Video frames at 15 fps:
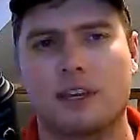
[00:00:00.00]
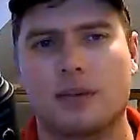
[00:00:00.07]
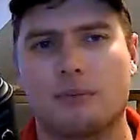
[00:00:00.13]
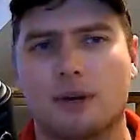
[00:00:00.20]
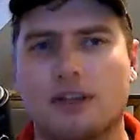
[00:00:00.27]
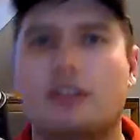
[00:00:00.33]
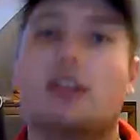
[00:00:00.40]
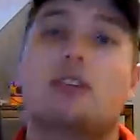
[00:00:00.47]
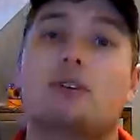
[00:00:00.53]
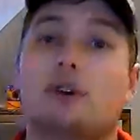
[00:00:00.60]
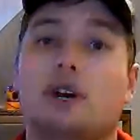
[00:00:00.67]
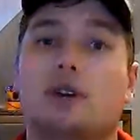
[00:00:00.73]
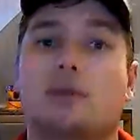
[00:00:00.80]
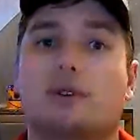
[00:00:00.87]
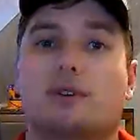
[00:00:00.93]
my 10-year
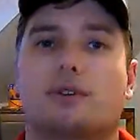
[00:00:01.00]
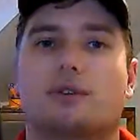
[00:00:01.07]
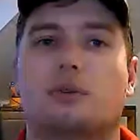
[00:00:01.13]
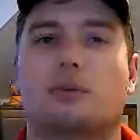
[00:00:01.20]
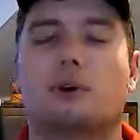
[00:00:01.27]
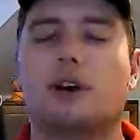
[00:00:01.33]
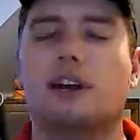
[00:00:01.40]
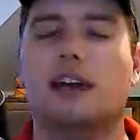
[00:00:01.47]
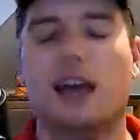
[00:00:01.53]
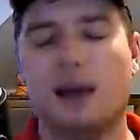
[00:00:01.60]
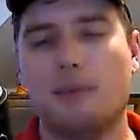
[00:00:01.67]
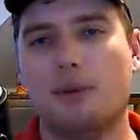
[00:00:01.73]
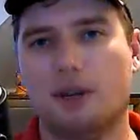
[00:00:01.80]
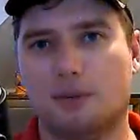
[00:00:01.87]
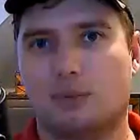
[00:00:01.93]
anniversary? What
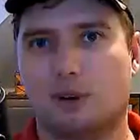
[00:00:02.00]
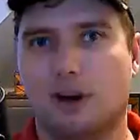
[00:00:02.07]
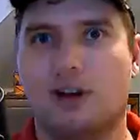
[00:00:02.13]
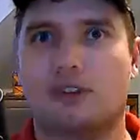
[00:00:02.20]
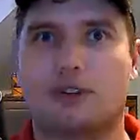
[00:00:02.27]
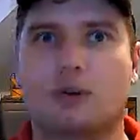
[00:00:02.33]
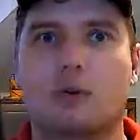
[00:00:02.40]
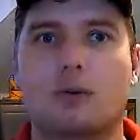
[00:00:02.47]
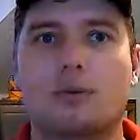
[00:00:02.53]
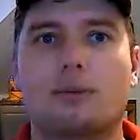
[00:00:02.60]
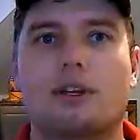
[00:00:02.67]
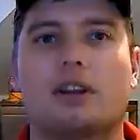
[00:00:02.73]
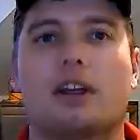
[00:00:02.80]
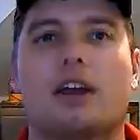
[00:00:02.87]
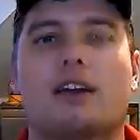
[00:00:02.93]
epic project? What would
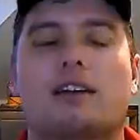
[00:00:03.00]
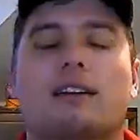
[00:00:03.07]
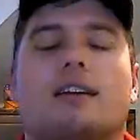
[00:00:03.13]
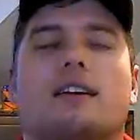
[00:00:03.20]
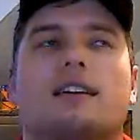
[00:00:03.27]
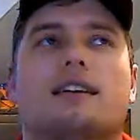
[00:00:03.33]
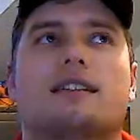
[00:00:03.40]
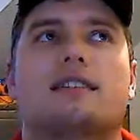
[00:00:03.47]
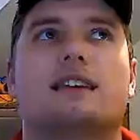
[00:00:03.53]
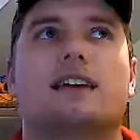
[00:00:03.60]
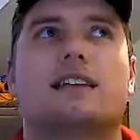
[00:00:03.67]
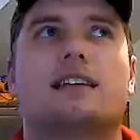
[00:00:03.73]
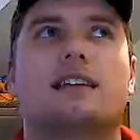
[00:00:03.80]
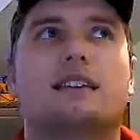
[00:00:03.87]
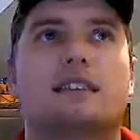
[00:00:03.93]
be like
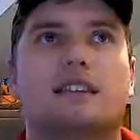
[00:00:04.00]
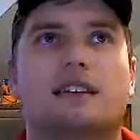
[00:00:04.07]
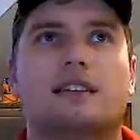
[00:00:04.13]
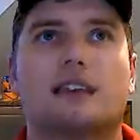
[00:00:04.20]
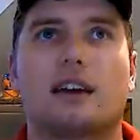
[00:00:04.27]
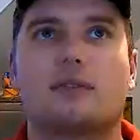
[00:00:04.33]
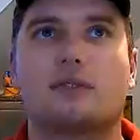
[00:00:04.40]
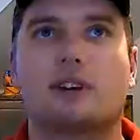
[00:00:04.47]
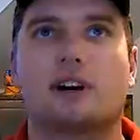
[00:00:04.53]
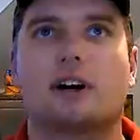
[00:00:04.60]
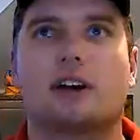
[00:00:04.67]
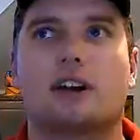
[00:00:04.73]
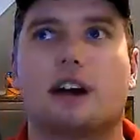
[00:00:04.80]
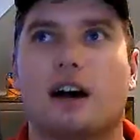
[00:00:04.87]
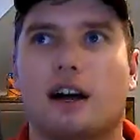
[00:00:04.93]
taking things I've
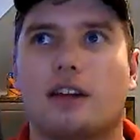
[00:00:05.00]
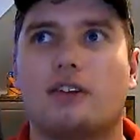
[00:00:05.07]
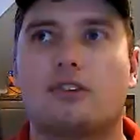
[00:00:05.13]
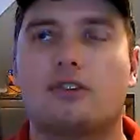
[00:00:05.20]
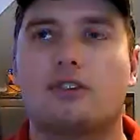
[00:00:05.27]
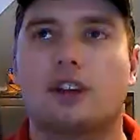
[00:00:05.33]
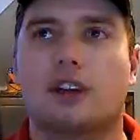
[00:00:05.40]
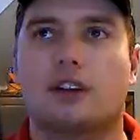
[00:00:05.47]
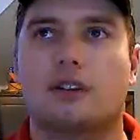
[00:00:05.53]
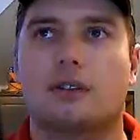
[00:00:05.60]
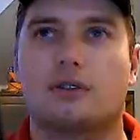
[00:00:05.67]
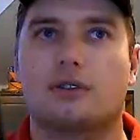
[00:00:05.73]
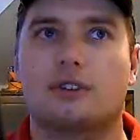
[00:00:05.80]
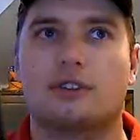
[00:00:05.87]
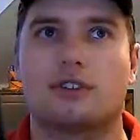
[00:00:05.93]
done on this channel
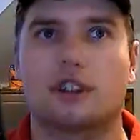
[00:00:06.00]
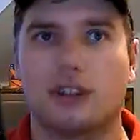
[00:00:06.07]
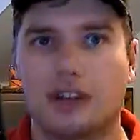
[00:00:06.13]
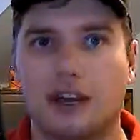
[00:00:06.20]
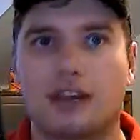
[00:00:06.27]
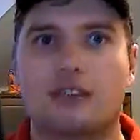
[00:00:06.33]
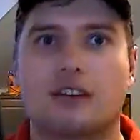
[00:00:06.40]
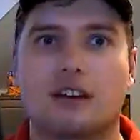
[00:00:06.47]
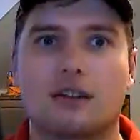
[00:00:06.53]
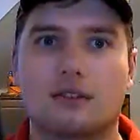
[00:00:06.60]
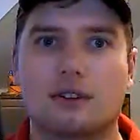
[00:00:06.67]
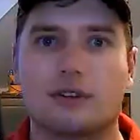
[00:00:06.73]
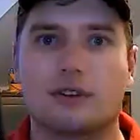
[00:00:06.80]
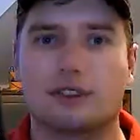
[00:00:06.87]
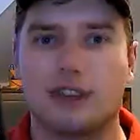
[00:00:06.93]
just to the next
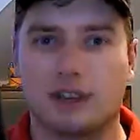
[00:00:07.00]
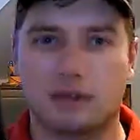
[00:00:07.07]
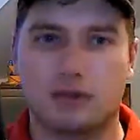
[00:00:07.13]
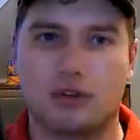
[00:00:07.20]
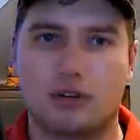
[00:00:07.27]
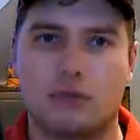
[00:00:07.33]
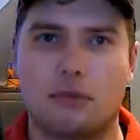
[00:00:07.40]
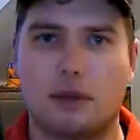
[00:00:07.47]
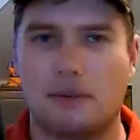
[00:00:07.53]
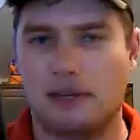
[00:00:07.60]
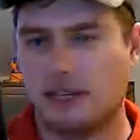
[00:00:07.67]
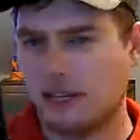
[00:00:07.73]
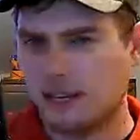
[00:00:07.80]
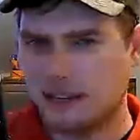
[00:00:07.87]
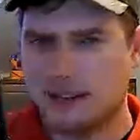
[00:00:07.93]
level, to the extreme,
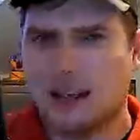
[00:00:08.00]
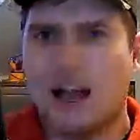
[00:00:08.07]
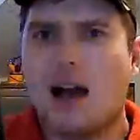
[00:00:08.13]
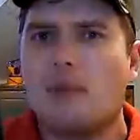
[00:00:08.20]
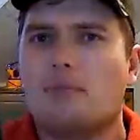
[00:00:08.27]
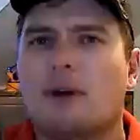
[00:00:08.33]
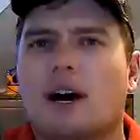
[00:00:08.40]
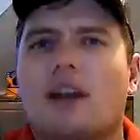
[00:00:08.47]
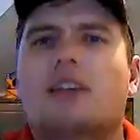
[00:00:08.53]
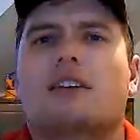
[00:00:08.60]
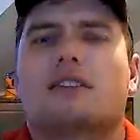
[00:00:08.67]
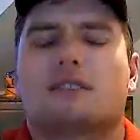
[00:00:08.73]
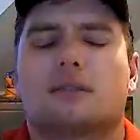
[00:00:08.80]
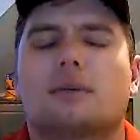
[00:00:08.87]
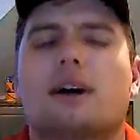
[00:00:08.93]
maybe
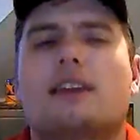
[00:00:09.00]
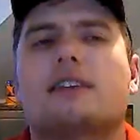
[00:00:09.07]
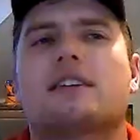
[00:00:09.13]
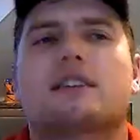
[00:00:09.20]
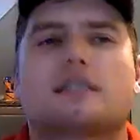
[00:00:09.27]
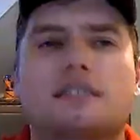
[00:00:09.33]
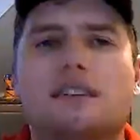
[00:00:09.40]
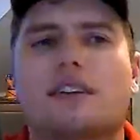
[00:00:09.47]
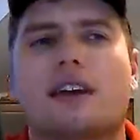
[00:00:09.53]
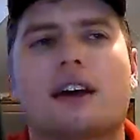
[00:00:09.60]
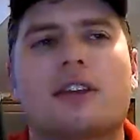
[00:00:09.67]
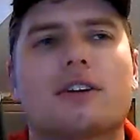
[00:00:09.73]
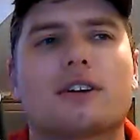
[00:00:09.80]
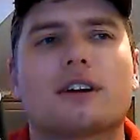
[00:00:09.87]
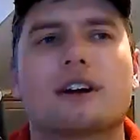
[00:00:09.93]
combining some ideas
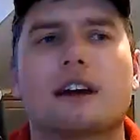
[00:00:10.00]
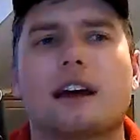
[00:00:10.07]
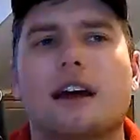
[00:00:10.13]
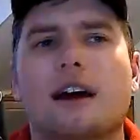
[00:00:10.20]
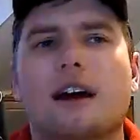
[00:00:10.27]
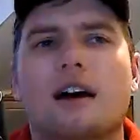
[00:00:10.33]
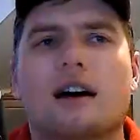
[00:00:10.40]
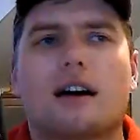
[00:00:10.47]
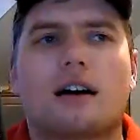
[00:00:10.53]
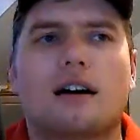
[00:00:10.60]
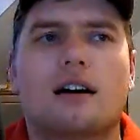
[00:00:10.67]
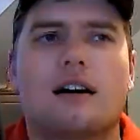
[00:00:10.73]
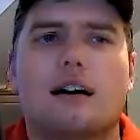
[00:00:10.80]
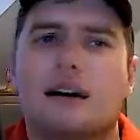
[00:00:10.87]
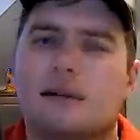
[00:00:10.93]
together.
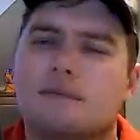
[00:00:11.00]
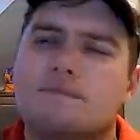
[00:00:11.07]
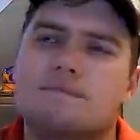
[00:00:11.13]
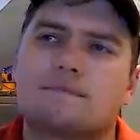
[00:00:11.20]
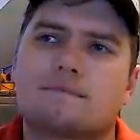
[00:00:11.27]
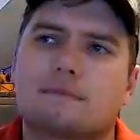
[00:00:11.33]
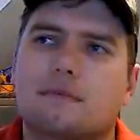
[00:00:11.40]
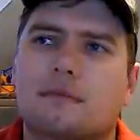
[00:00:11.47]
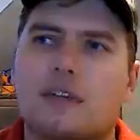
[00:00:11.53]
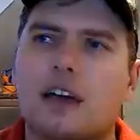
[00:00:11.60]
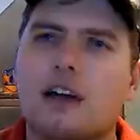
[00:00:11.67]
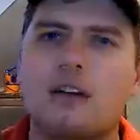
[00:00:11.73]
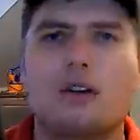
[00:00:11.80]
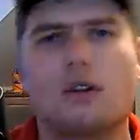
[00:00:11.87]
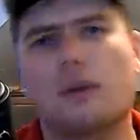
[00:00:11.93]
I
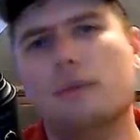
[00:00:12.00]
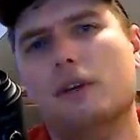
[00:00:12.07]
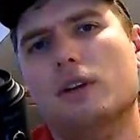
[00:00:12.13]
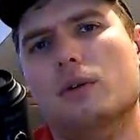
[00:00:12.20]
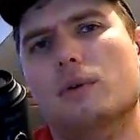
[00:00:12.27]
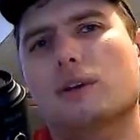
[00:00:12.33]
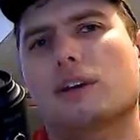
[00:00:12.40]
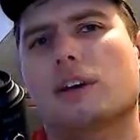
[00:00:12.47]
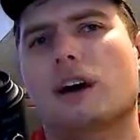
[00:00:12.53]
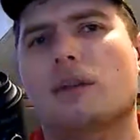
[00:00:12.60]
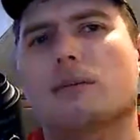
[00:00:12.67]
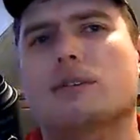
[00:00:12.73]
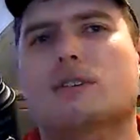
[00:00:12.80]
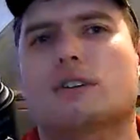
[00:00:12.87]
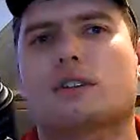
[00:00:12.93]
don't know. Let me know in the
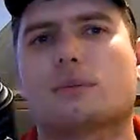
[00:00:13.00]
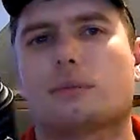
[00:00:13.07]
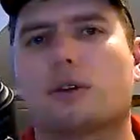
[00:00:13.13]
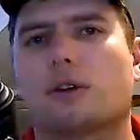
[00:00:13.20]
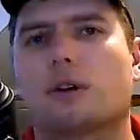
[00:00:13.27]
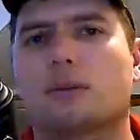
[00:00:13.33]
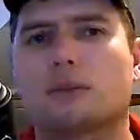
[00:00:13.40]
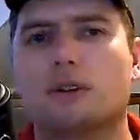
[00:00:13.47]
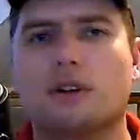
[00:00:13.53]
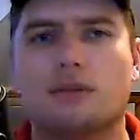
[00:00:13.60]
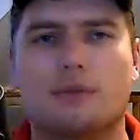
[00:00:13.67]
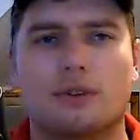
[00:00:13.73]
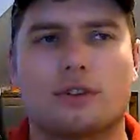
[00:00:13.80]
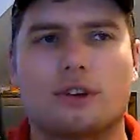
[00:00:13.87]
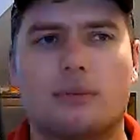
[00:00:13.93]
comment section below. I'm looking
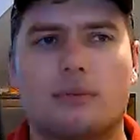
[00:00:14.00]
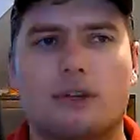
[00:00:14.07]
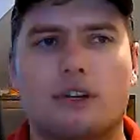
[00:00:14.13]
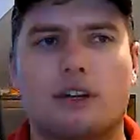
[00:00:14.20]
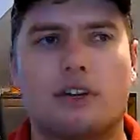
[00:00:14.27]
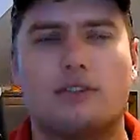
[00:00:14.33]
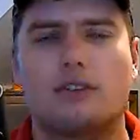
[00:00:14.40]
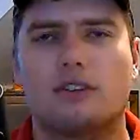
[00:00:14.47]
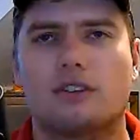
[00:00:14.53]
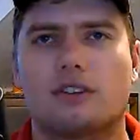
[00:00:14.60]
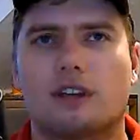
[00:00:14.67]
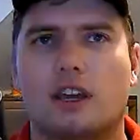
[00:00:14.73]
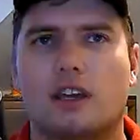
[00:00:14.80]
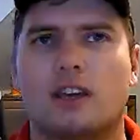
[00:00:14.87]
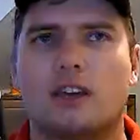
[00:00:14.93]
for something that's just
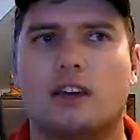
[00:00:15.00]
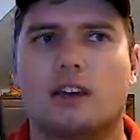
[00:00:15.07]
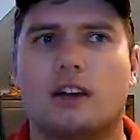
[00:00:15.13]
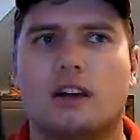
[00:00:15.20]
like